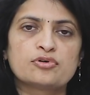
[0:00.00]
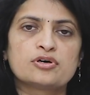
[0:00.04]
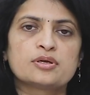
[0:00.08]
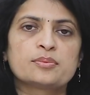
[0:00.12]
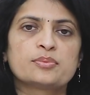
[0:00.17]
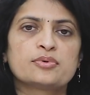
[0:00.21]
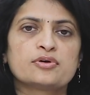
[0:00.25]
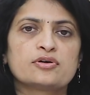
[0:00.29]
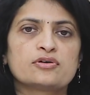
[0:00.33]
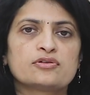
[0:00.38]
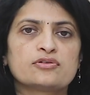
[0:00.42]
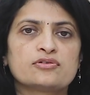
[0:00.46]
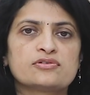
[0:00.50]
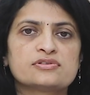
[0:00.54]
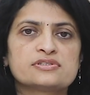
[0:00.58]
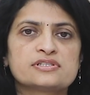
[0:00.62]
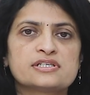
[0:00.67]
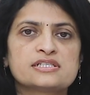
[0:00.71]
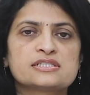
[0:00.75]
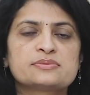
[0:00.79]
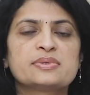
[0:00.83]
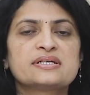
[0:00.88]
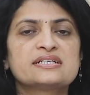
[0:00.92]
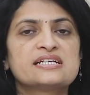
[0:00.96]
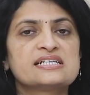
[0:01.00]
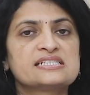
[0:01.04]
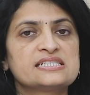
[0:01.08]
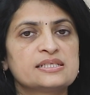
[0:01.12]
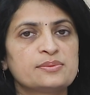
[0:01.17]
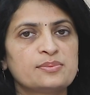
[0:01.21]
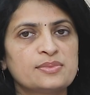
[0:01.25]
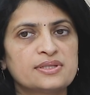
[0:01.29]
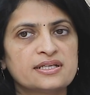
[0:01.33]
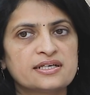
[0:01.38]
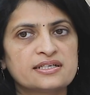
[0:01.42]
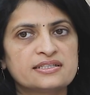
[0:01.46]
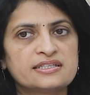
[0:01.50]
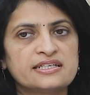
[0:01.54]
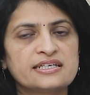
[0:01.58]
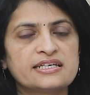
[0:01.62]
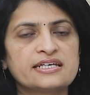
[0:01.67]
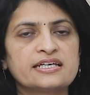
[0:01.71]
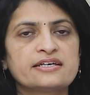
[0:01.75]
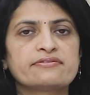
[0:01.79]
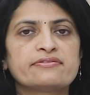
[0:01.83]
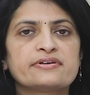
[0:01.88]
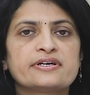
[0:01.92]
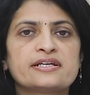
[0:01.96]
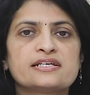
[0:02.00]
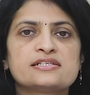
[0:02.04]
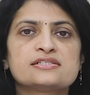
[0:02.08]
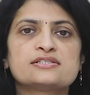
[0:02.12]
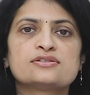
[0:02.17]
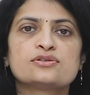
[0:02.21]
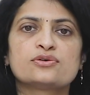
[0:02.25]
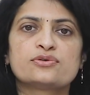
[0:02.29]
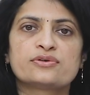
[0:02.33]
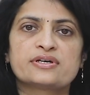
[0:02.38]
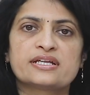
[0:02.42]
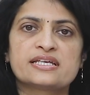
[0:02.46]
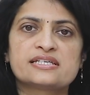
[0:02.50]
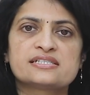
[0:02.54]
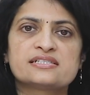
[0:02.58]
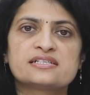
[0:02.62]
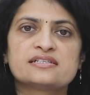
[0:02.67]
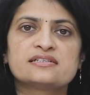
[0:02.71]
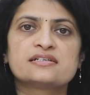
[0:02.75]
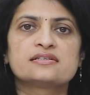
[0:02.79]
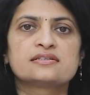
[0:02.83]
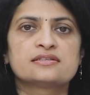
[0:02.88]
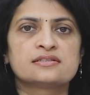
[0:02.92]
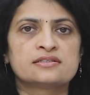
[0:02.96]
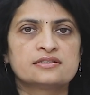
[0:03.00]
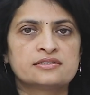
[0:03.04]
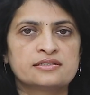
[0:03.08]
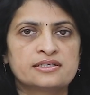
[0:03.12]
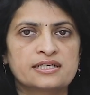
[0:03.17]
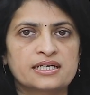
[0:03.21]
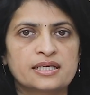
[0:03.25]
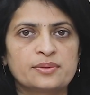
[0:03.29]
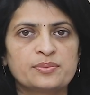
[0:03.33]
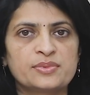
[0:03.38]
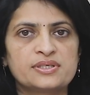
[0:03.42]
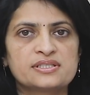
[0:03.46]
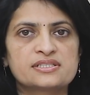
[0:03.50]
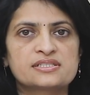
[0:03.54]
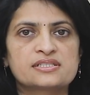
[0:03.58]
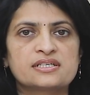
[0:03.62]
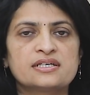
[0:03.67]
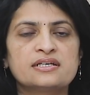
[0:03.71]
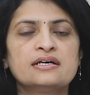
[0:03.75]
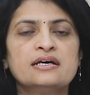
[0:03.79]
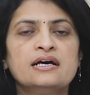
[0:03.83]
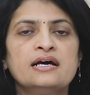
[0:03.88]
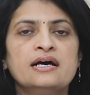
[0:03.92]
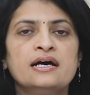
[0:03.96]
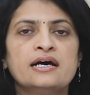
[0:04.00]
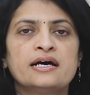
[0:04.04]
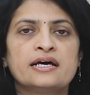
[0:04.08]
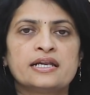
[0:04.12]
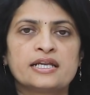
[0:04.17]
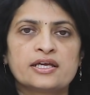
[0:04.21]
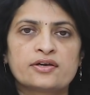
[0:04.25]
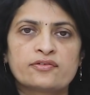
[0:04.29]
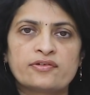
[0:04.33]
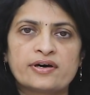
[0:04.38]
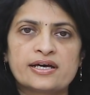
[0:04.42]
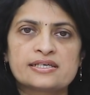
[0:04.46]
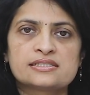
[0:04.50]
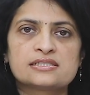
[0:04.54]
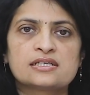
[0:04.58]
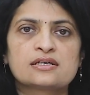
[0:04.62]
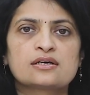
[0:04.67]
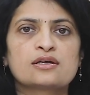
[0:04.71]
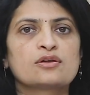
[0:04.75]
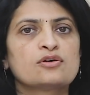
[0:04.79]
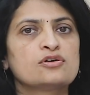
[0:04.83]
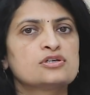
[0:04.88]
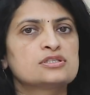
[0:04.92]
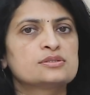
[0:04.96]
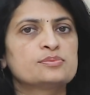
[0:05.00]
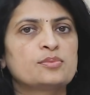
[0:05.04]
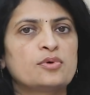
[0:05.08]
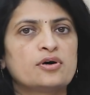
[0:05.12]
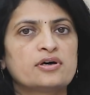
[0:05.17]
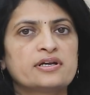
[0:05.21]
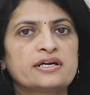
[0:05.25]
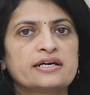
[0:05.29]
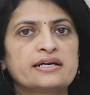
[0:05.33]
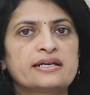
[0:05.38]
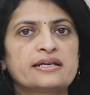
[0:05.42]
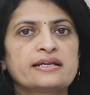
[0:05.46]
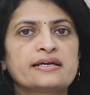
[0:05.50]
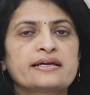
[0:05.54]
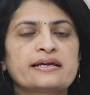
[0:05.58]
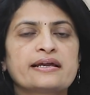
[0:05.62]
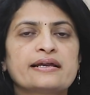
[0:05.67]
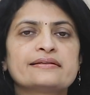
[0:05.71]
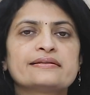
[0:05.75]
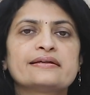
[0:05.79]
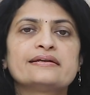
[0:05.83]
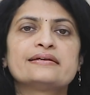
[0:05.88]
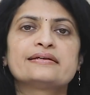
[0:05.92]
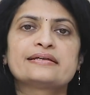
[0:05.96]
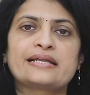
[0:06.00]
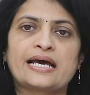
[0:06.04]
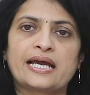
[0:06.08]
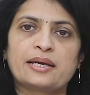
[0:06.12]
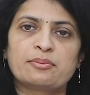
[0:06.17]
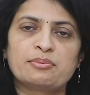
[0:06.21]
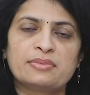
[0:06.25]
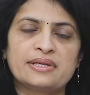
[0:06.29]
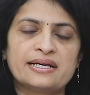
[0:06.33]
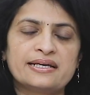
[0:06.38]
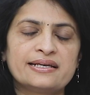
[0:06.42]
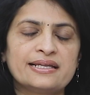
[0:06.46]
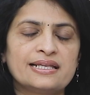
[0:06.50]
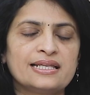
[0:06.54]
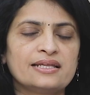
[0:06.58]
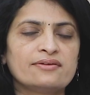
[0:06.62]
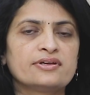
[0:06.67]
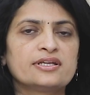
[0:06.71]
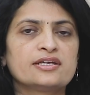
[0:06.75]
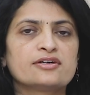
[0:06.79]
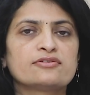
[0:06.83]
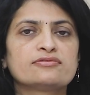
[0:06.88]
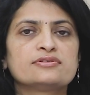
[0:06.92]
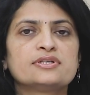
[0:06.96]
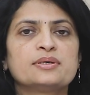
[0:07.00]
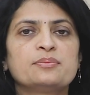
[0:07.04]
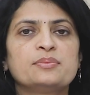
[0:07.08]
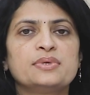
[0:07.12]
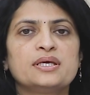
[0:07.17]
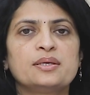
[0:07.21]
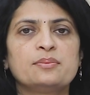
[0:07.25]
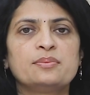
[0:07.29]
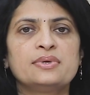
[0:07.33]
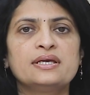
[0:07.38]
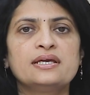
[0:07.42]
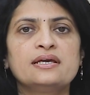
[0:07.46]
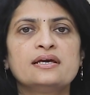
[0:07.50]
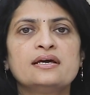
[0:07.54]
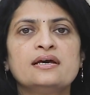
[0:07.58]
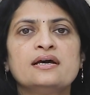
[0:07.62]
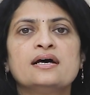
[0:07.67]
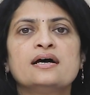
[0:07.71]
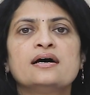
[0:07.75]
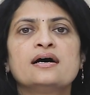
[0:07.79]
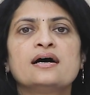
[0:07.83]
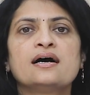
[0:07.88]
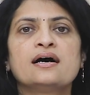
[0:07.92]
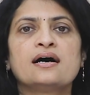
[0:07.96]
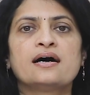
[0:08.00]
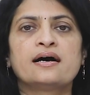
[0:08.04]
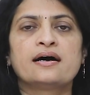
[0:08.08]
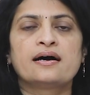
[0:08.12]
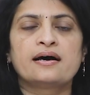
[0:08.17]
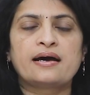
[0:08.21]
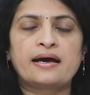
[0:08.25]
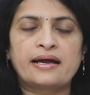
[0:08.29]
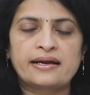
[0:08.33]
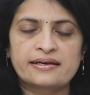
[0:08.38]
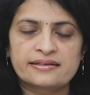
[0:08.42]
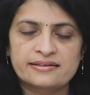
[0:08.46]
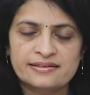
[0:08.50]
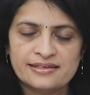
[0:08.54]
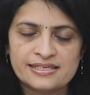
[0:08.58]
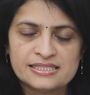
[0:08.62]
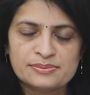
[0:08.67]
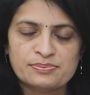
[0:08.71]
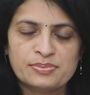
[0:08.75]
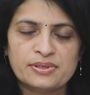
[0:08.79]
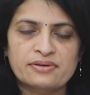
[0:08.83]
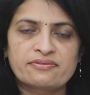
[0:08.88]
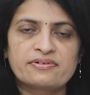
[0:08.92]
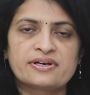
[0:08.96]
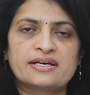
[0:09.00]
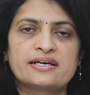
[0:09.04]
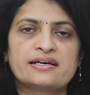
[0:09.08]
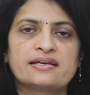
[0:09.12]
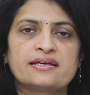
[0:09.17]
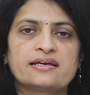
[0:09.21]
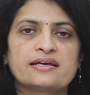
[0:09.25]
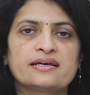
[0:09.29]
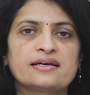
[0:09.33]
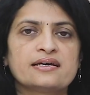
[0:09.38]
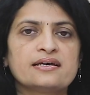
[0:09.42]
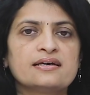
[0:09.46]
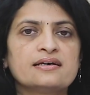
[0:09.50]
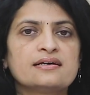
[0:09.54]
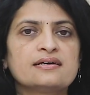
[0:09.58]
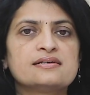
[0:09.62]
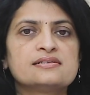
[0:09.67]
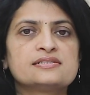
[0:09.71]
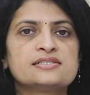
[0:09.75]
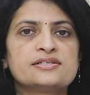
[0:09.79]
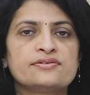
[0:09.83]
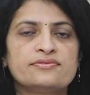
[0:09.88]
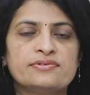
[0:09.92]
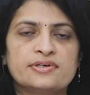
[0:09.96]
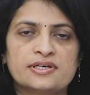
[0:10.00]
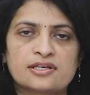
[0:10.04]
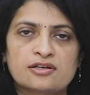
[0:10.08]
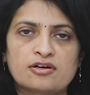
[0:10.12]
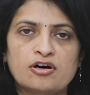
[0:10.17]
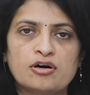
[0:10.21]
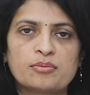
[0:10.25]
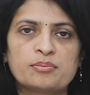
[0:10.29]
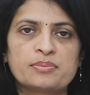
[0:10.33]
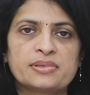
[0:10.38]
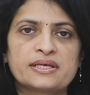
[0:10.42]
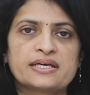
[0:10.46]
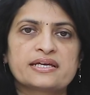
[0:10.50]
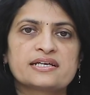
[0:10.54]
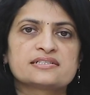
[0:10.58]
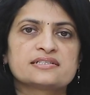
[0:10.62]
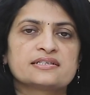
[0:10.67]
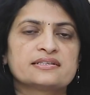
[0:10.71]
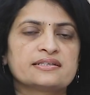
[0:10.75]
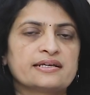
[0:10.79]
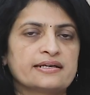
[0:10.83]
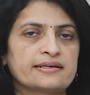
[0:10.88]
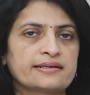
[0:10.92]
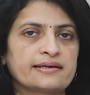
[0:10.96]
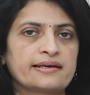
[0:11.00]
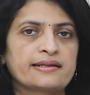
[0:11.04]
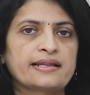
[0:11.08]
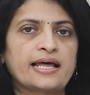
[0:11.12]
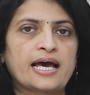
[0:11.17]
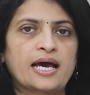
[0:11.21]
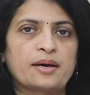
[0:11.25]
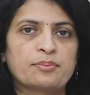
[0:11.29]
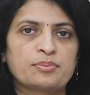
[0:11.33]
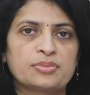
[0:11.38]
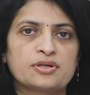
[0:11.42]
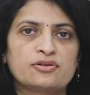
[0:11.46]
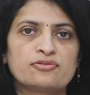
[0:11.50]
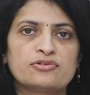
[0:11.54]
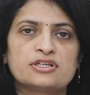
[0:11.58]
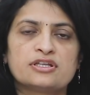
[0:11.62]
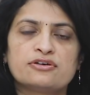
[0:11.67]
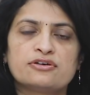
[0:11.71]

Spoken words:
poor prognosis. But the similar thing, if it is noticed in the third trimester, requires a close monitoring and then timely delivery of the baby, and thus preventing a severe complication that can happen with